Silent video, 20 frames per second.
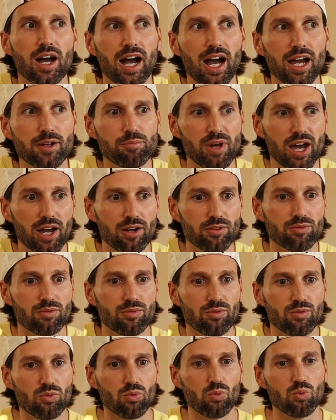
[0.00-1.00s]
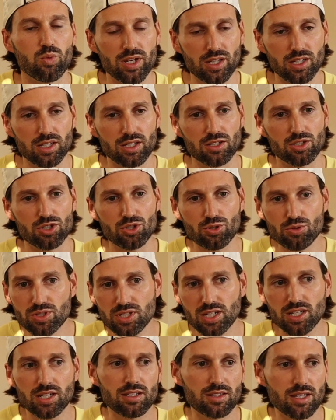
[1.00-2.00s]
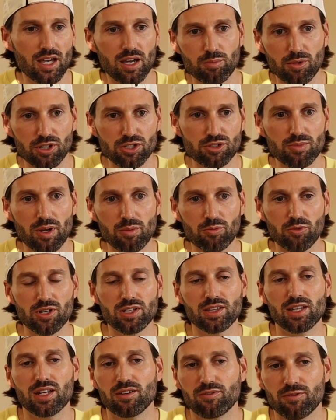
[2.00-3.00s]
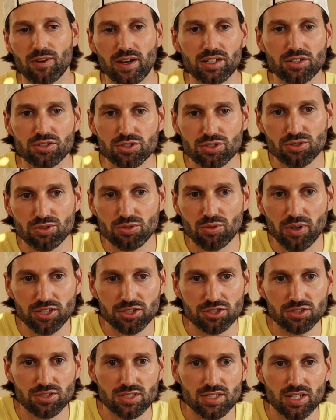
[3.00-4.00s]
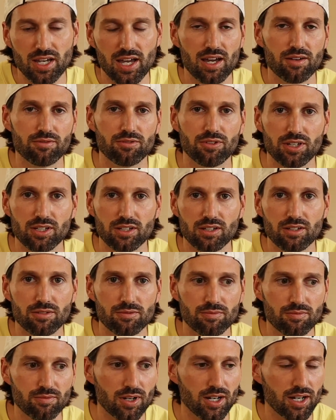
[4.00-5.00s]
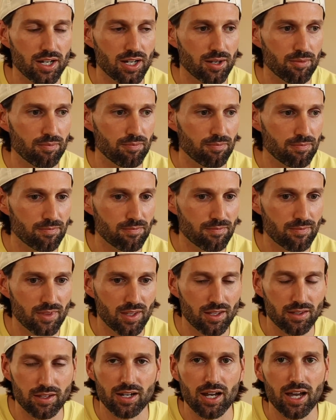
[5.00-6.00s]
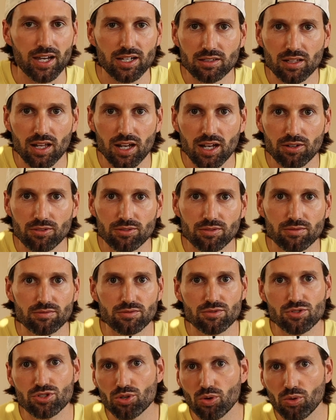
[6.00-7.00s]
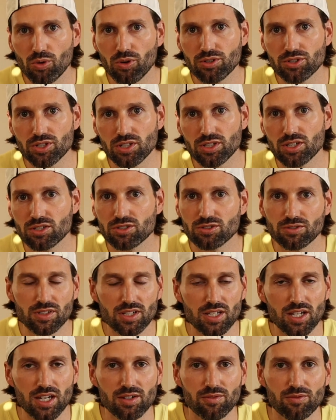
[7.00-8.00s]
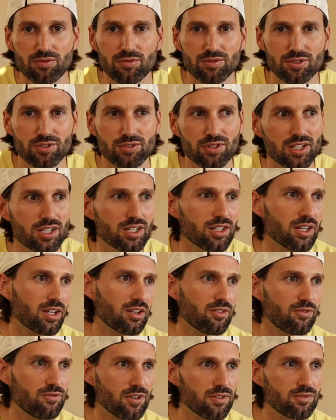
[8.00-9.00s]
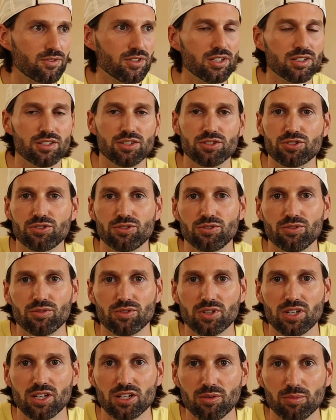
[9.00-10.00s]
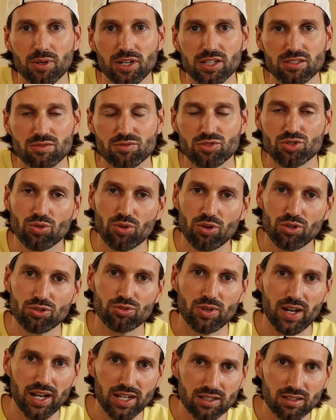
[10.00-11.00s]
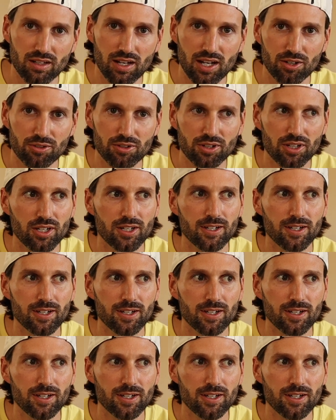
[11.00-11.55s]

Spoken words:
I'm not really using that much memory. And then if I do, I just have like iCloud storage additionally. And you can get like 50 additional gigabytes of storage with iCloud